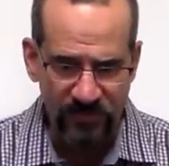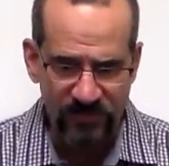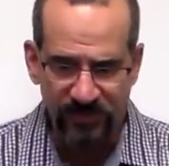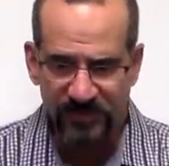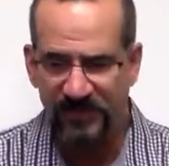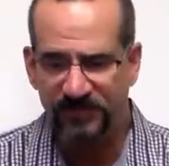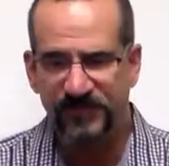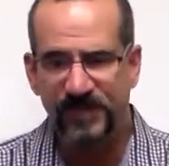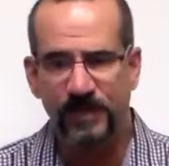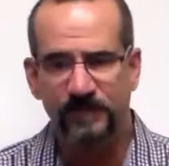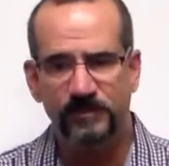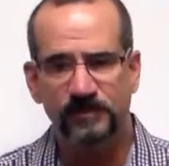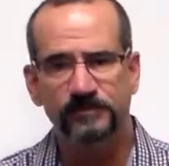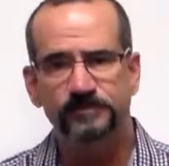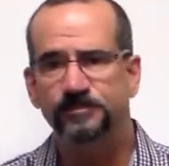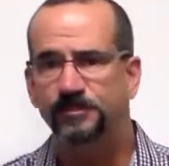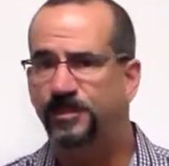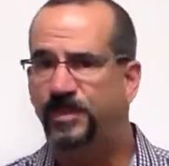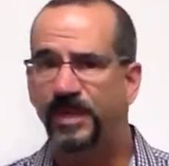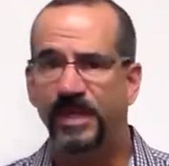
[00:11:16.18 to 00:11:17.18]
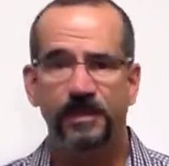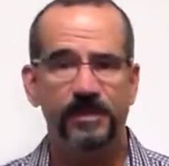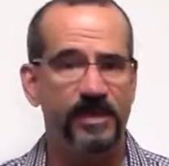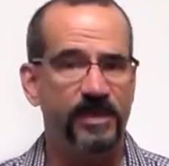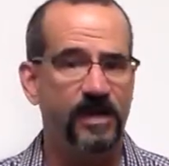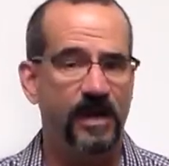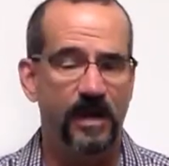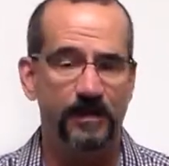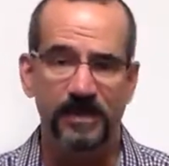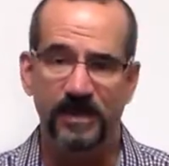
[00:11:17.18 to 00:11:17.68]
do me a favor, pick up a
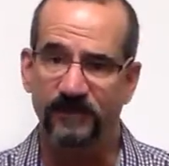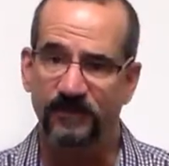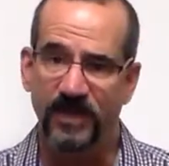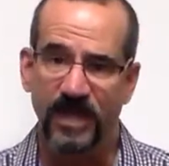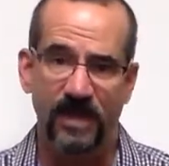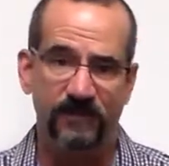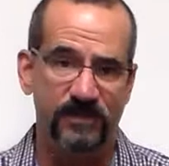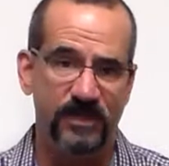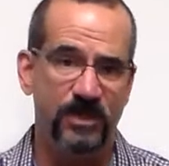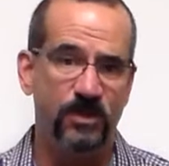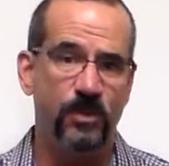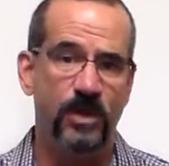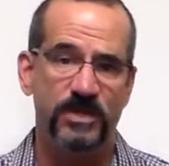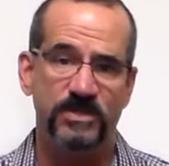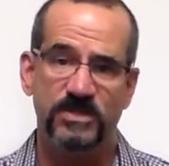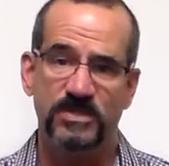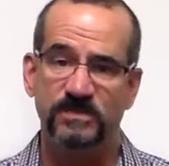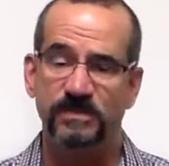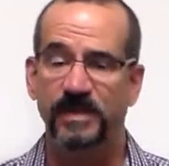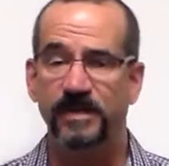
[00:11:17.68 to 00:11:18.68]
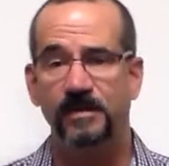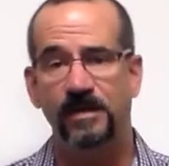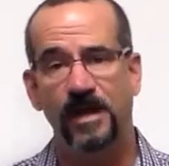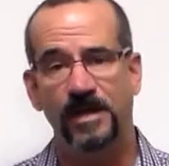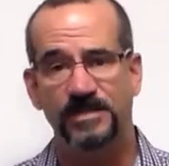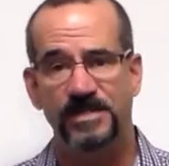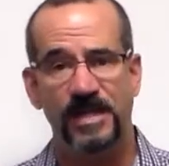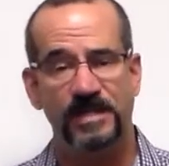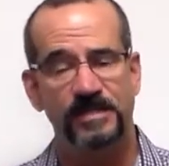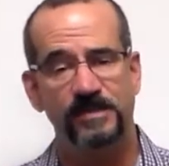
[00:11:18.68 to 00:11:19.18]
copy. If you have any questions, my
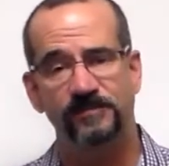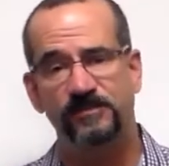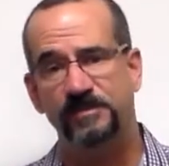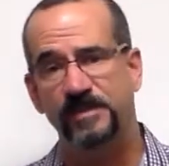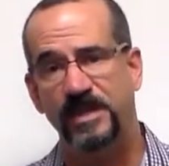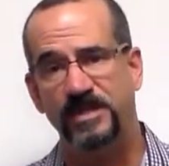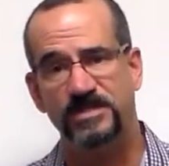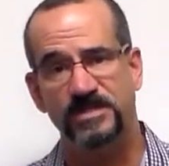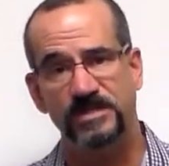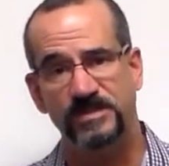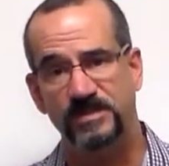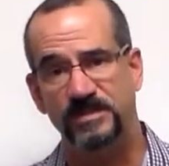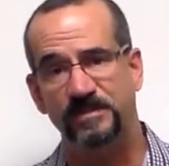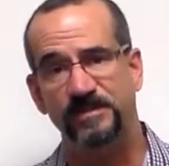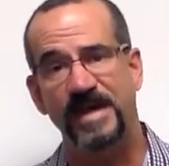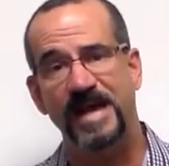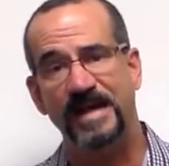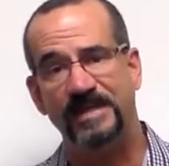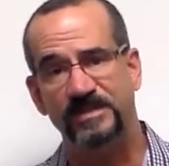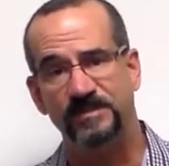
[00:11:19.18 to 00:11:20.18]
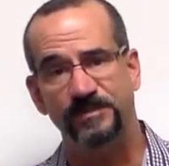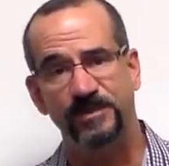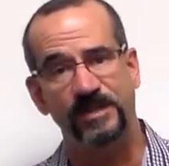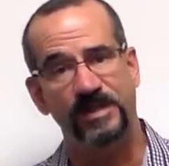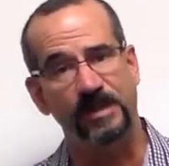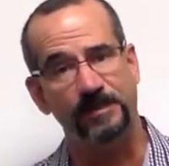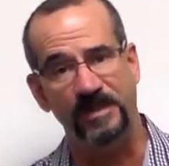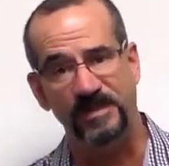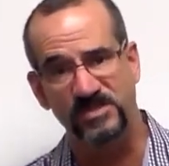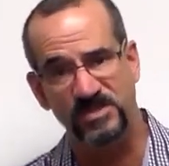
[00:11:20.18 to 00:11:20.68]
contact information is in the back of the
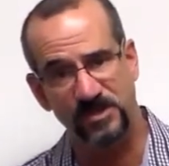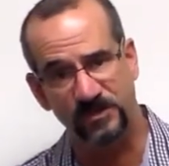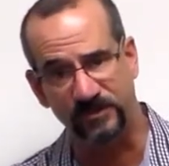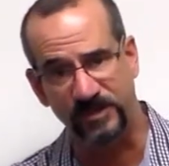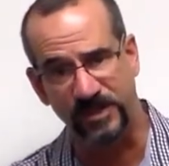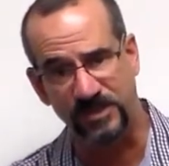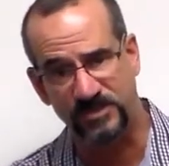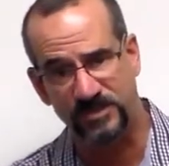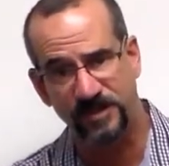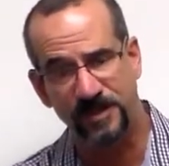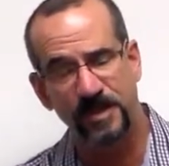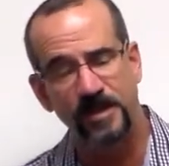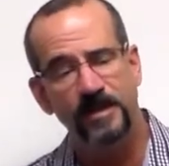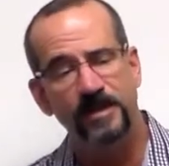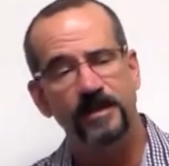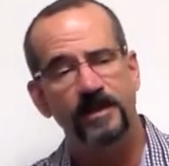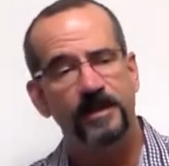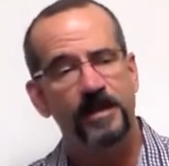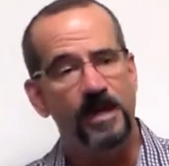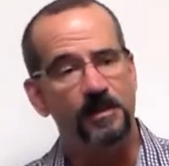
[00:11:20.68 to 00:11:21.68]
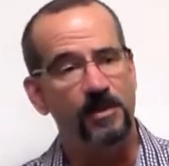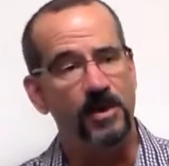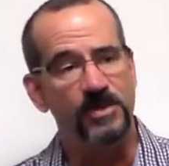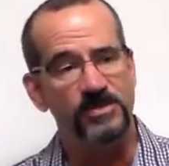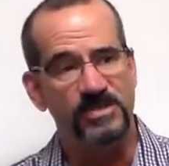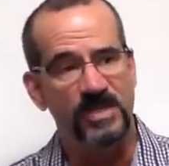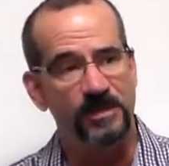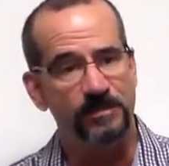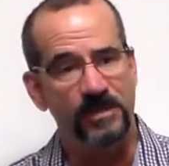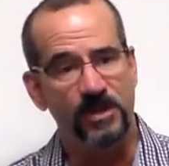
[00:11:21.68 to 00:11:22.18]
book. I'm easy to reach. I'm
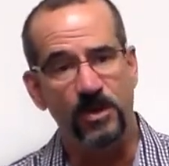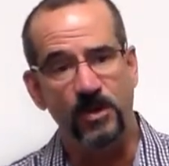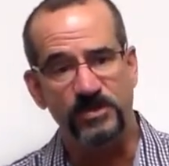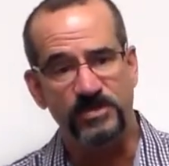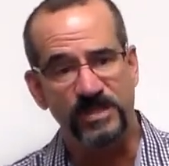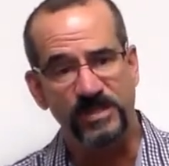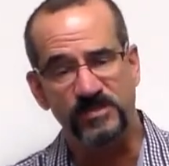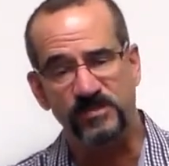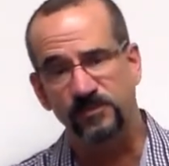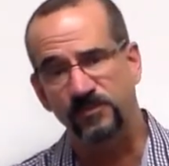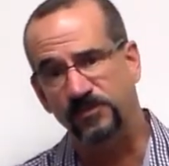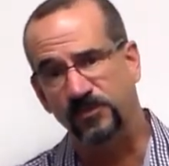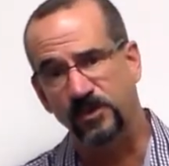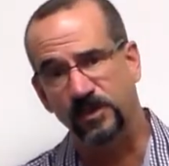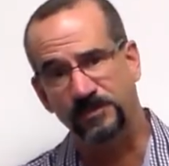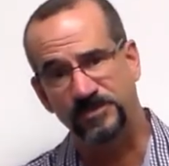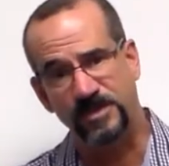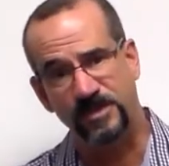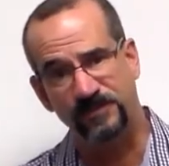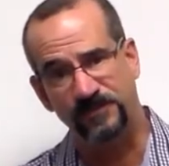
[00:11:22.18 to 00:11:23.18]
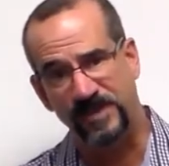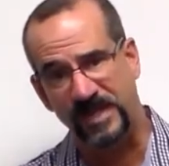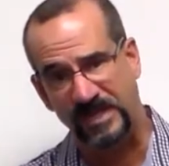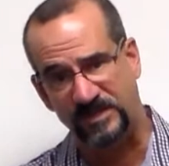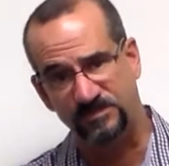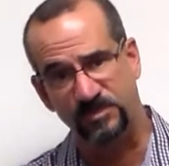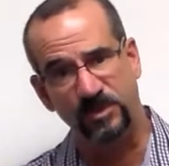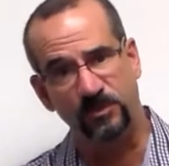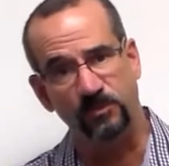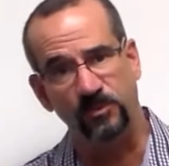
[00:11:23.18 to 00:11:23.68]
also going to be hosting some forums on
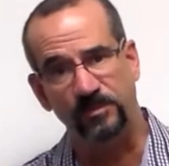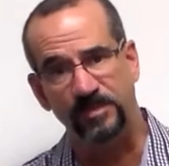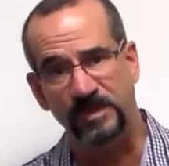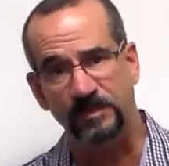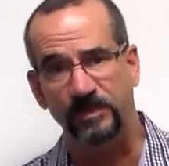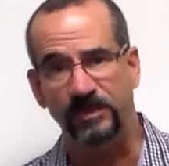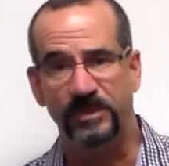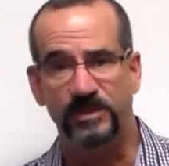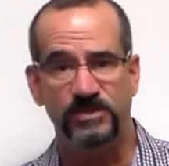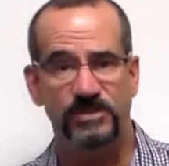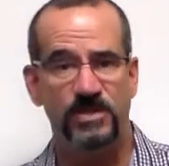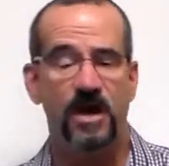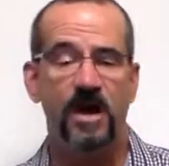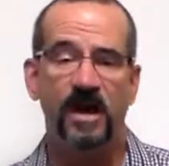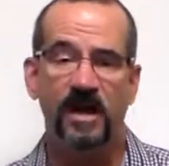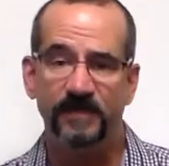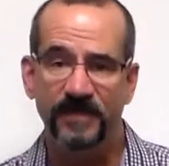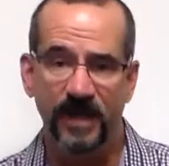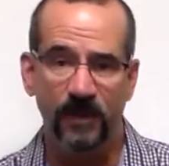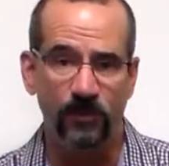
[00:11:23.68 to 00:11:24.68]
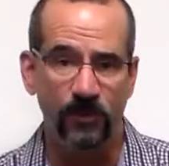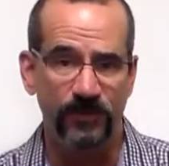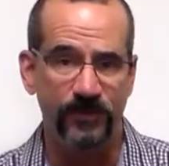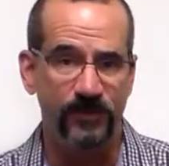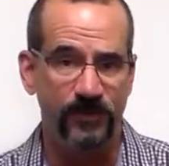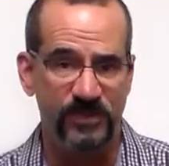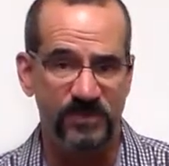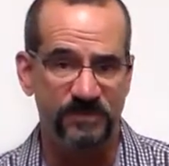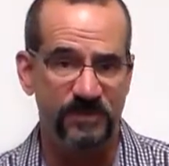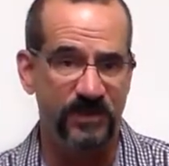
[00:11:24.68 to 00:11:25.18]
Facebook where people can talk about what
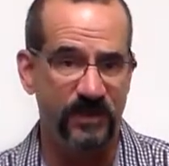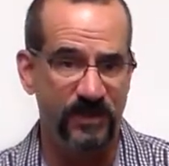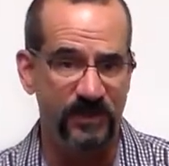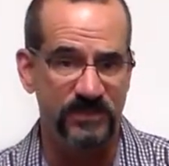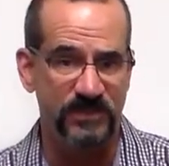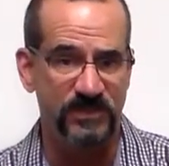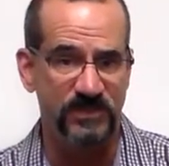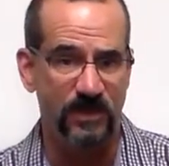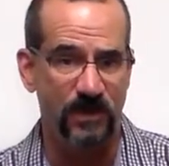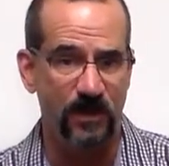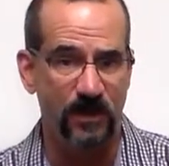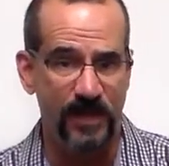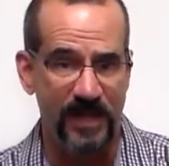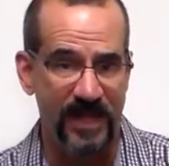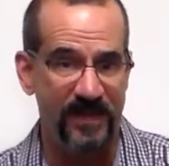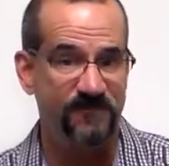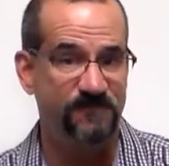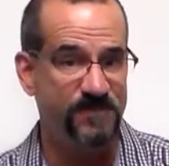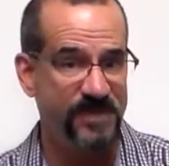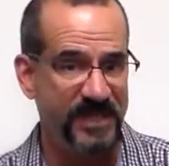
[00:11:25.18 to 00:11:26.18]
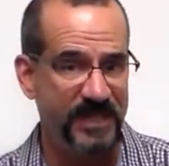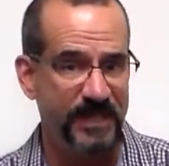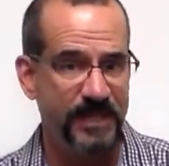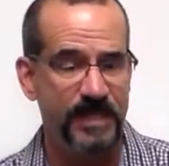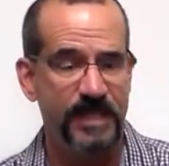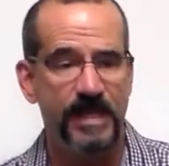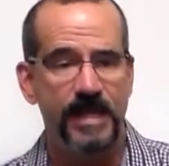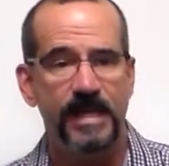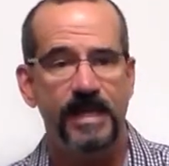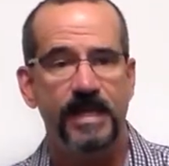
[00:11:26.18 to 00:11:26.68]
their experiences have
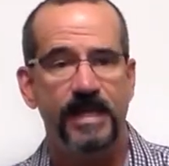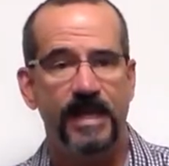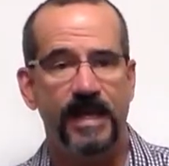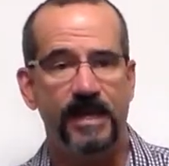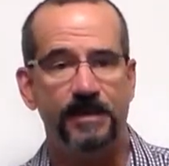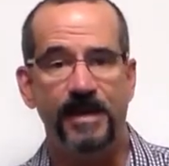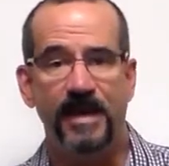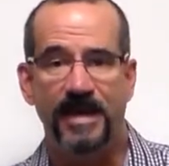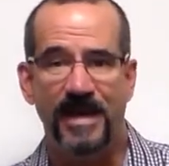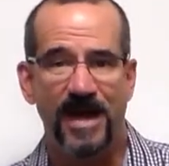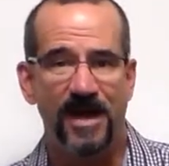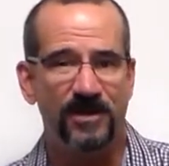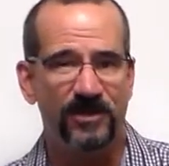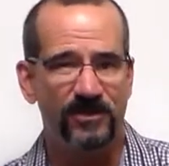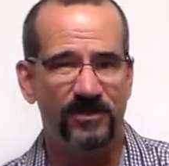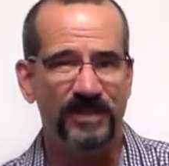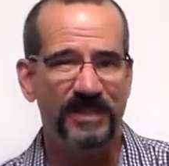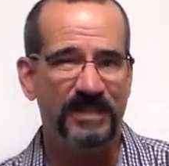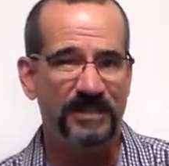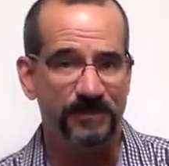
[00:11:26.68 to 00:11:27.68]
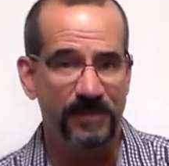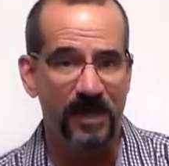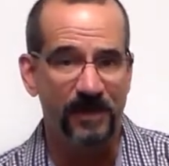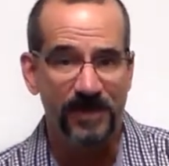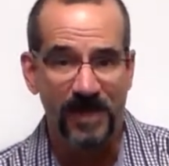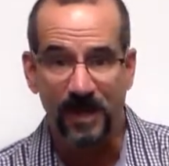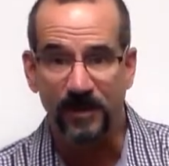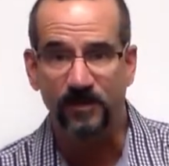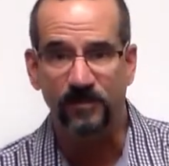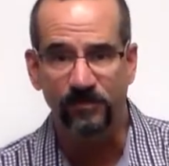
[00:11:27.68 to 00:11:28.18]
been and about how to clean them
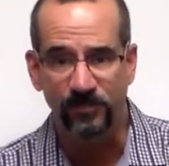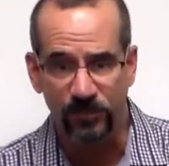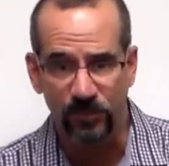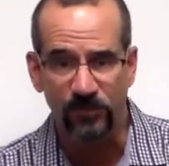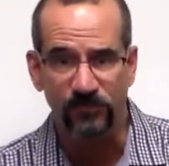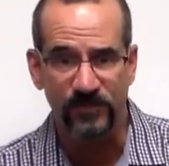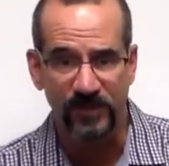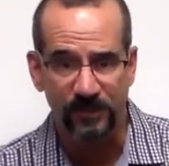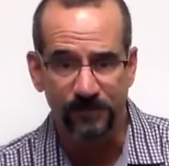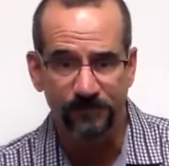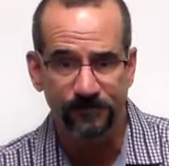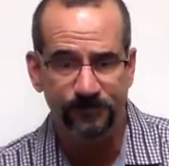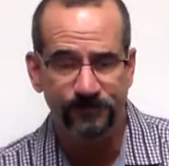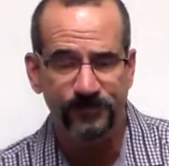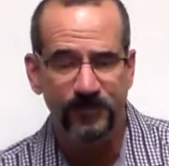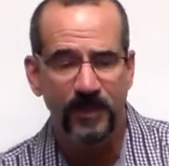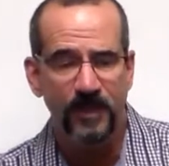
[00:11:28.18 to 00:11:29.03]
up, how to improve them,